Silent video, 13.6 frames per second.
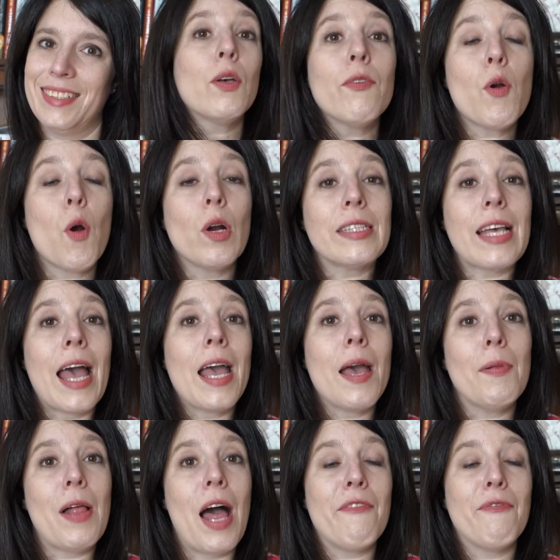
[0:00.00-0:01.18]
So of course I
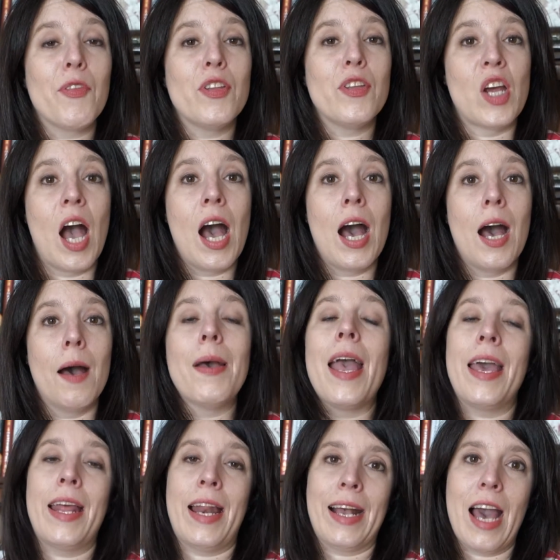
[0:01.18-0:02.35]
applied for the job
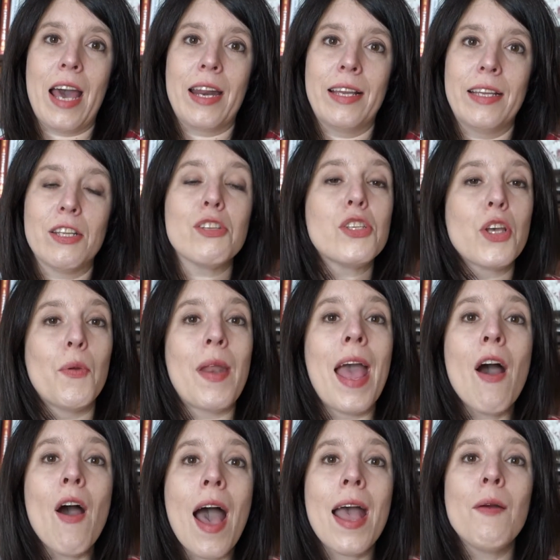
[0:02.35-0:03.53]
and I got it. So
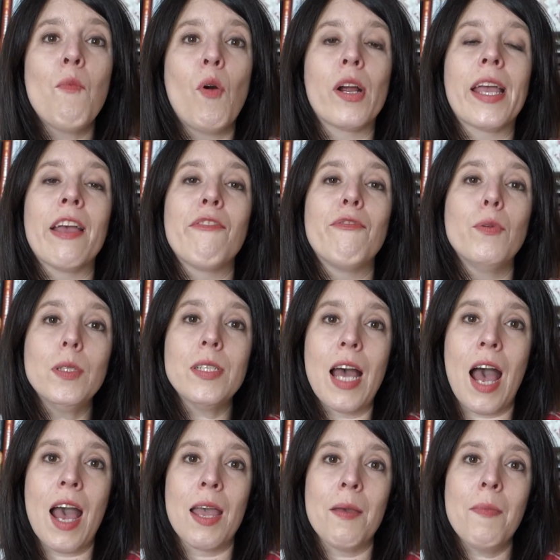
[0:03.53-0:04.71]
now I'm working
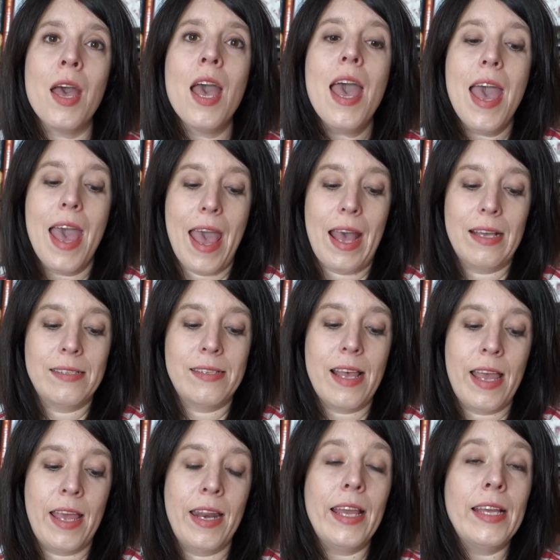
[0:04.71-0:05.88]
full-time as
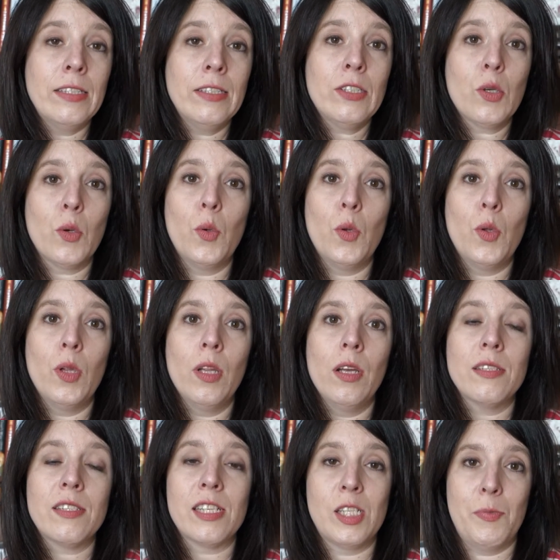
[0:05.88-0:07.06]
an in-school
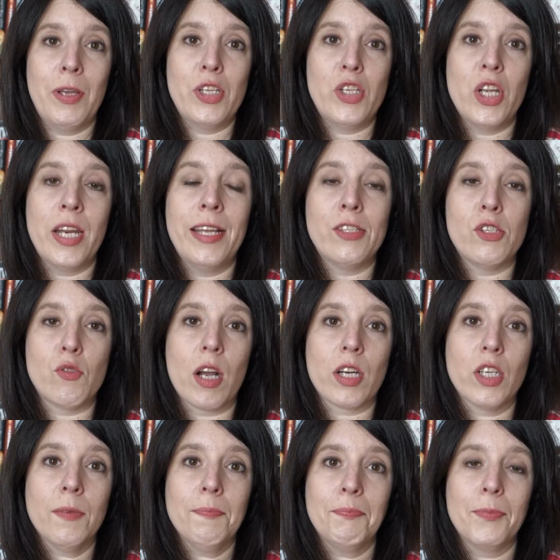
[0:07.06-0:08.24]
suspension
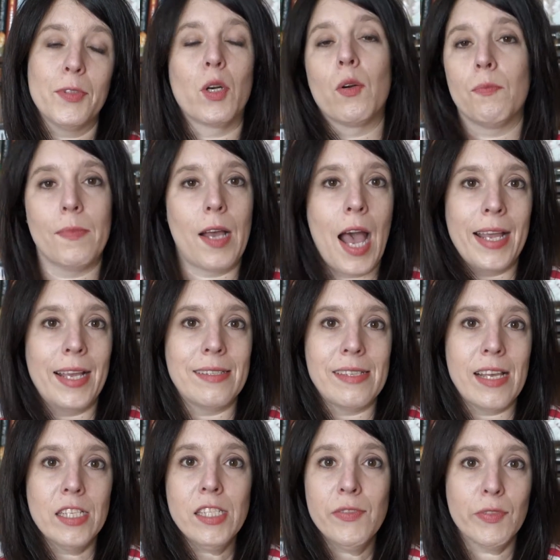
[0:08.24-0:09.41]
instructor, or
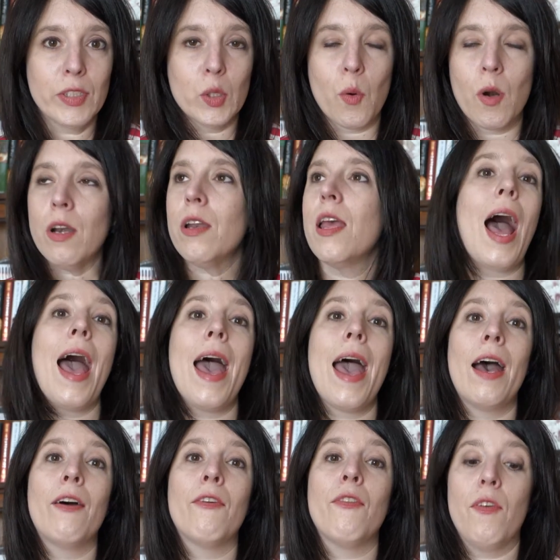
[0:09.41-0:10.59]
ISS for short. I
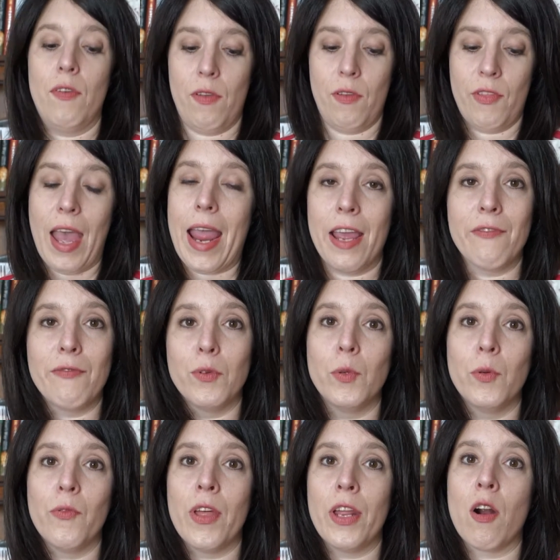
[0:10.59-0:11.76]
have the
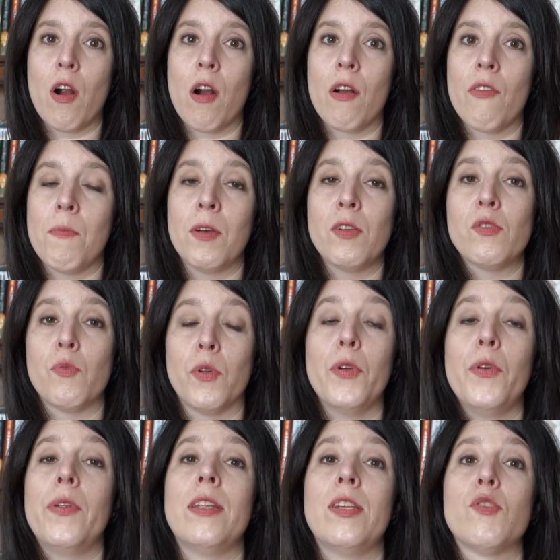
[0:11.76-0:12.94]
handful that are the most
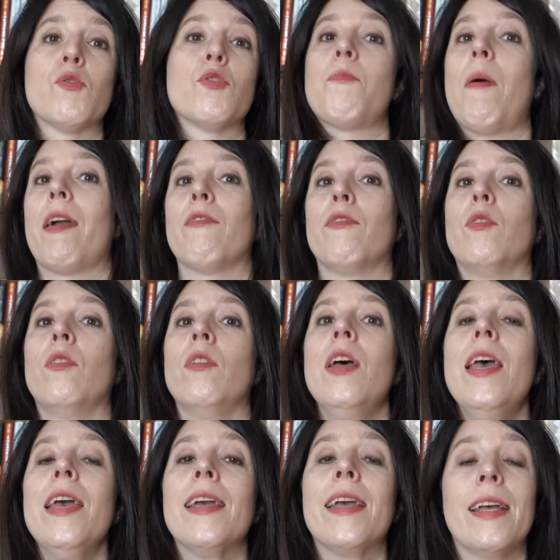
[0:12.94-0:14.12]
rude and disrespectful
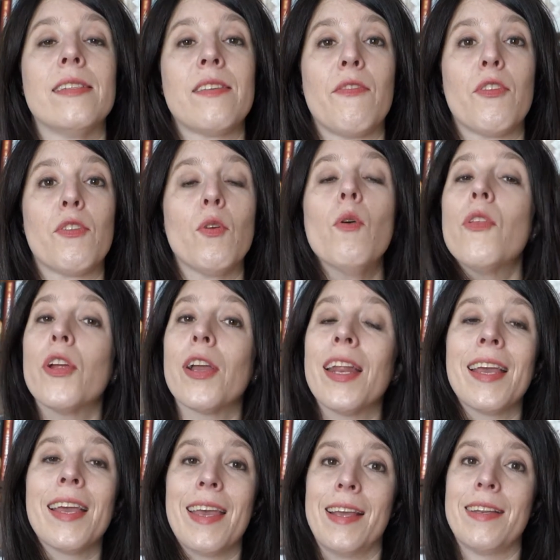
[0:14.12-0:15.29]
kids of the school. They're
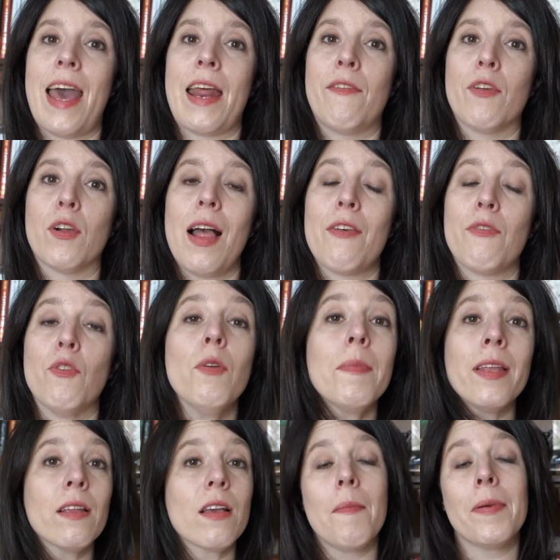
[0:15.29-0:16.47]
getting kicked out of their classroom
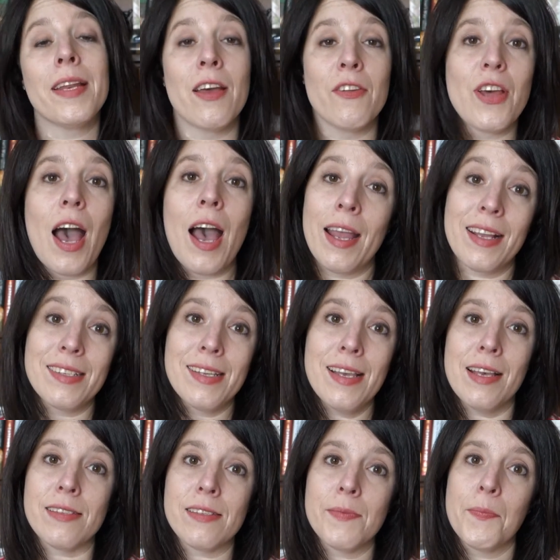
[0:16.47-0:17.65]
and coming down to
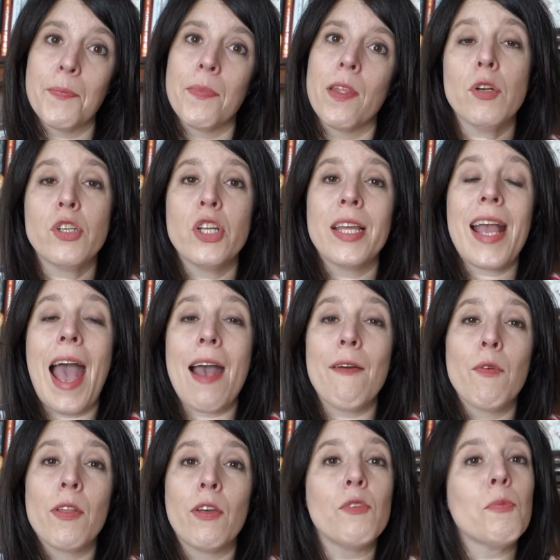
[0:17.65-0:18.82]
ISS. Fortunately, I have
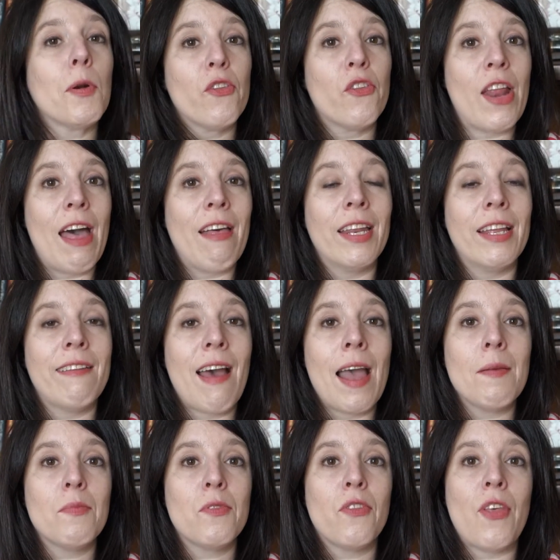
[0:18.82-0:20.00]
one of those personality
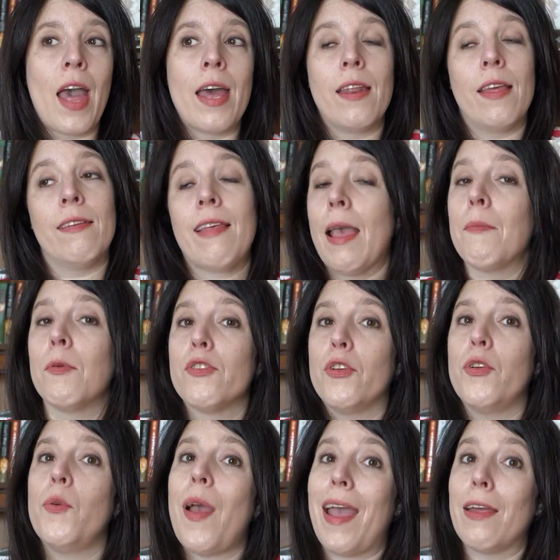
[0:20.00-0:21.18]
types that is able
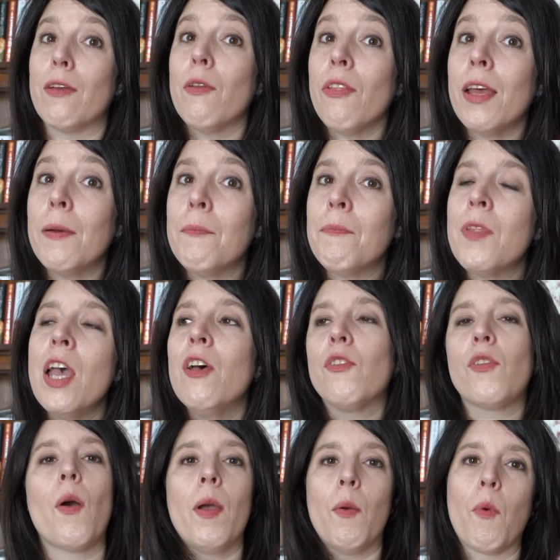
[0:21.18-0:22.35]
to handle them,
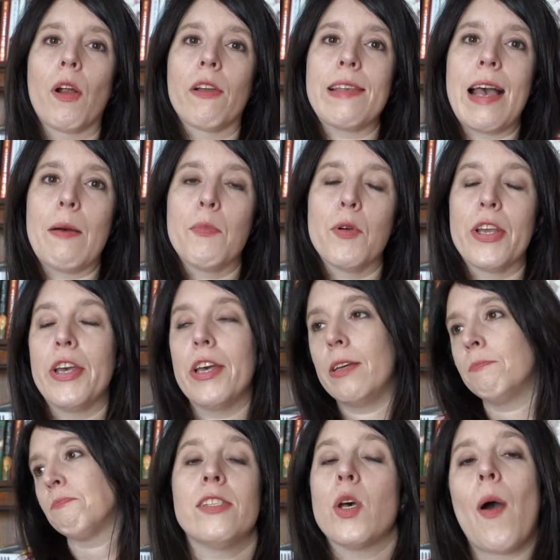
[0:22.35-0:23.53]
so it works out pretty good.
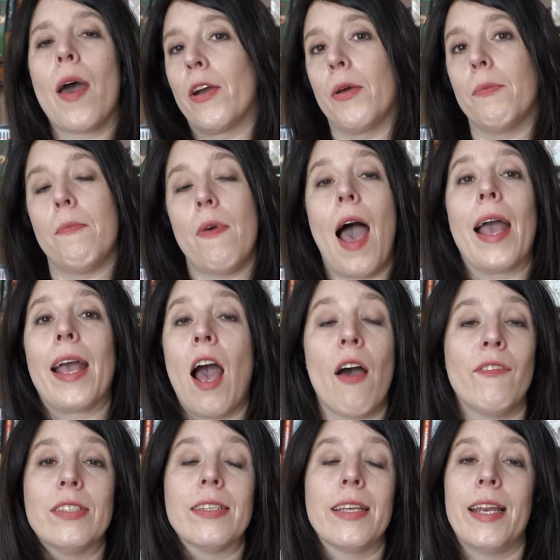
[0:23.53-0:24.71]
So I don't know,
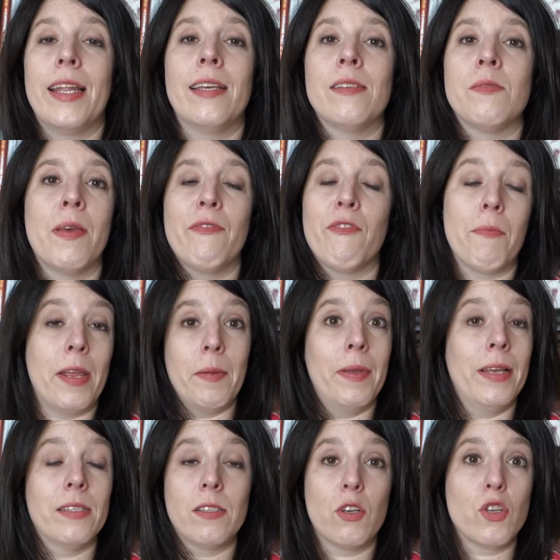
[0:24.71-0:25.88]
obviously it is meant for me to be
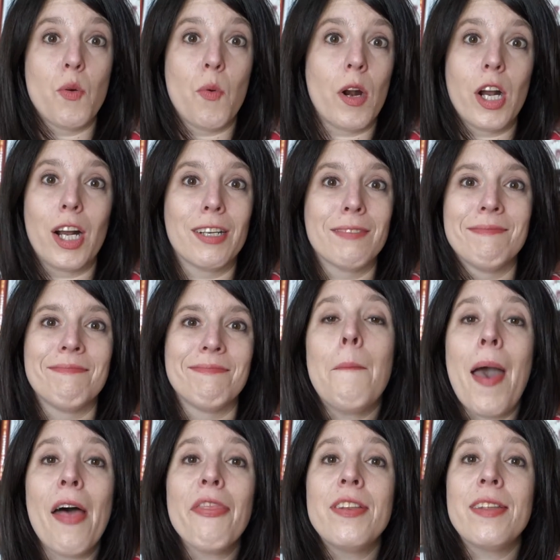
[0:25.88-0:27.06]
a social worker.
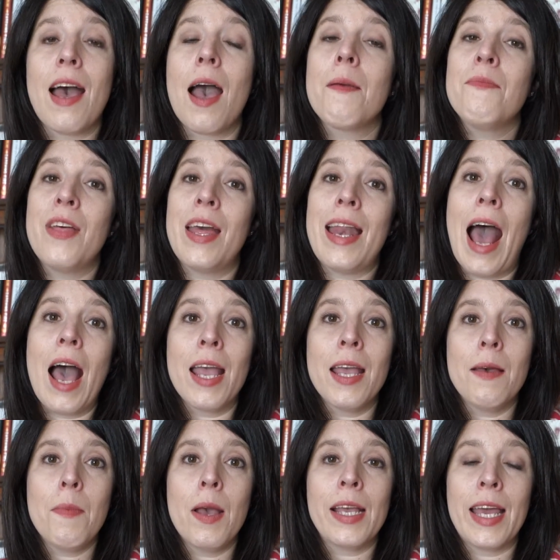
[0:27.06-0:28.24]
About the time that I
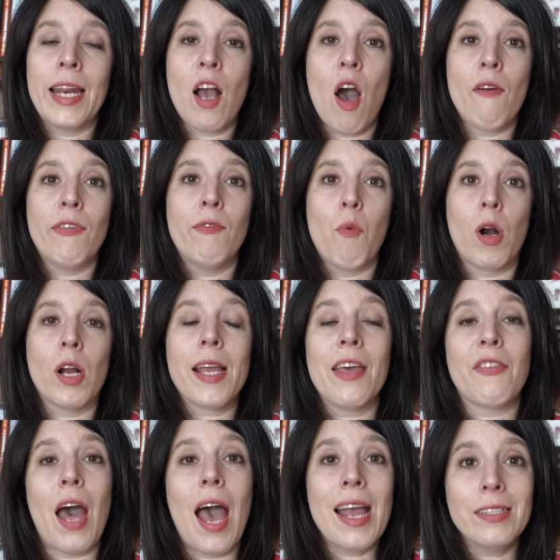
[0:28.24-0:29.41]
am getting off of work at
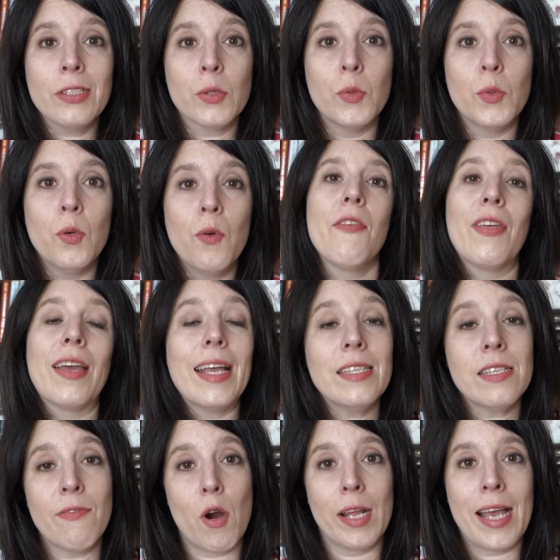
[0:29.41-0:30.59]
the high school, the kids
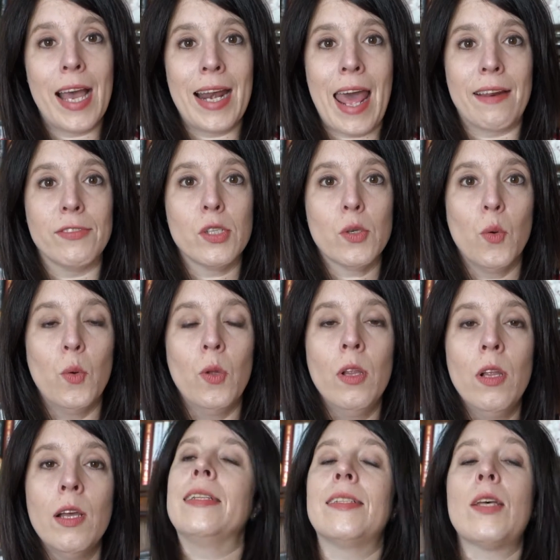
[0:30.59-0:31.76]
have already got out of
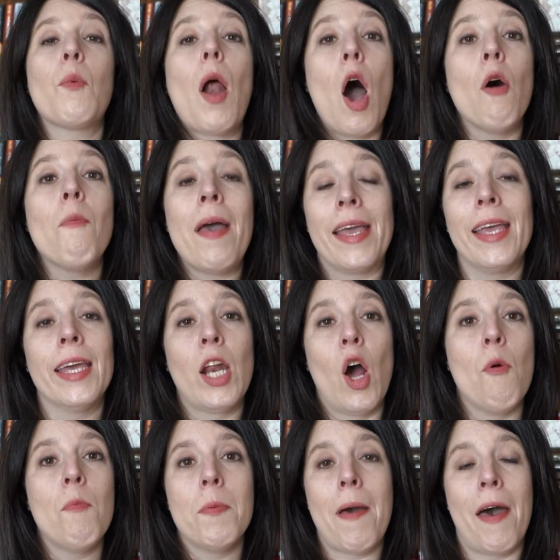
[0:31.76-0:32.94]
school, and so we're all making it
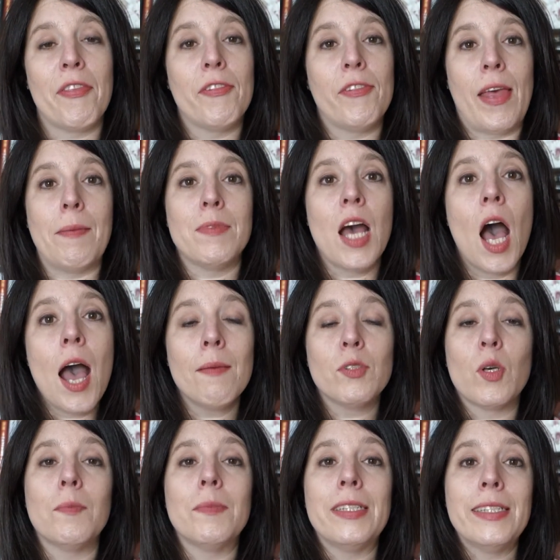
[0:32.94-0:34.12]
home about the same time.
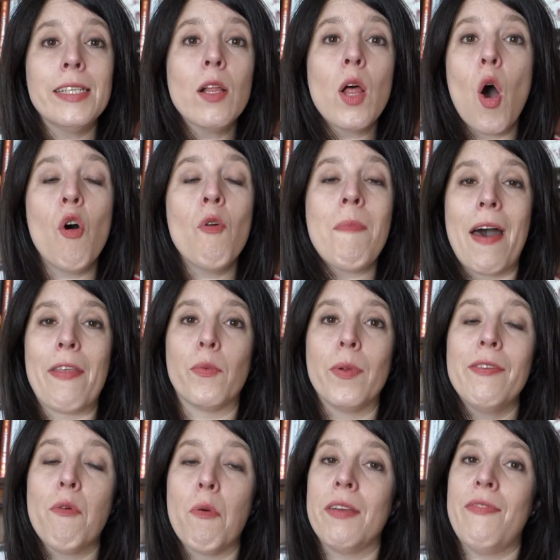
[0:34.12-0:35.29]
So I'm still home by
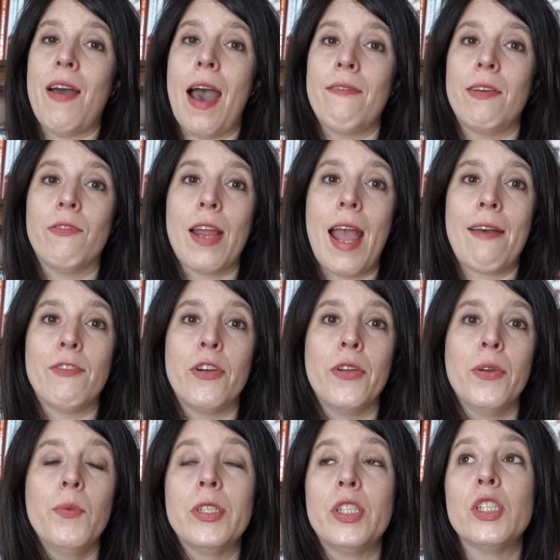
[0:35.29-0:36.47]
3:45 every
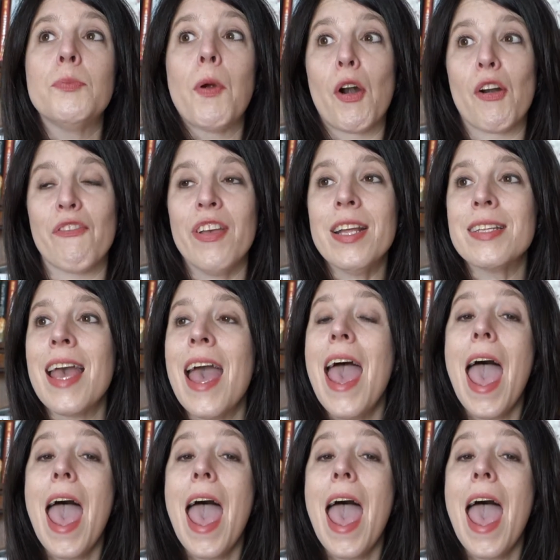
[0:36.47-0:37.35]
afternoon, which is perfect.